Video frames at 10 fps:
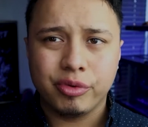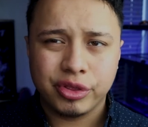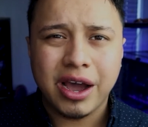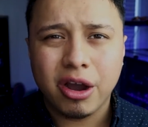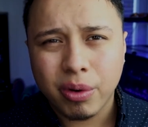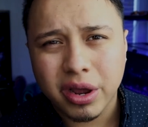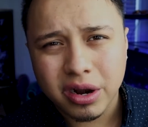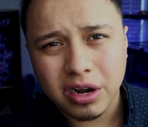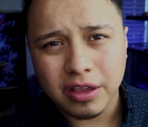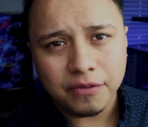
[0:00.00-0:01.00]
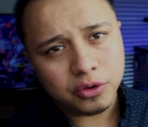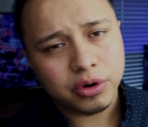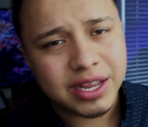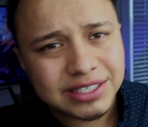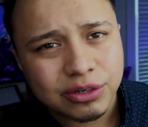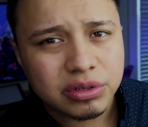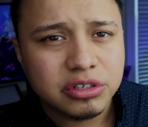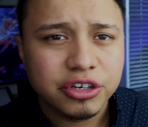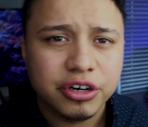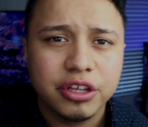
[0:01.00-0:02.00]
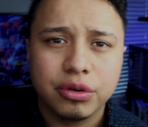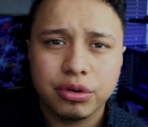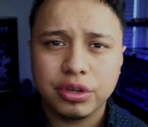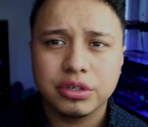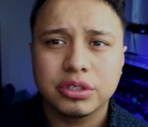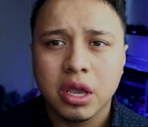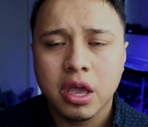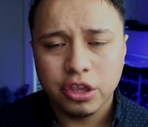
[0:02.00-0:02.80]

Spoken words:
with hot water. If your hands are really dirty, you could use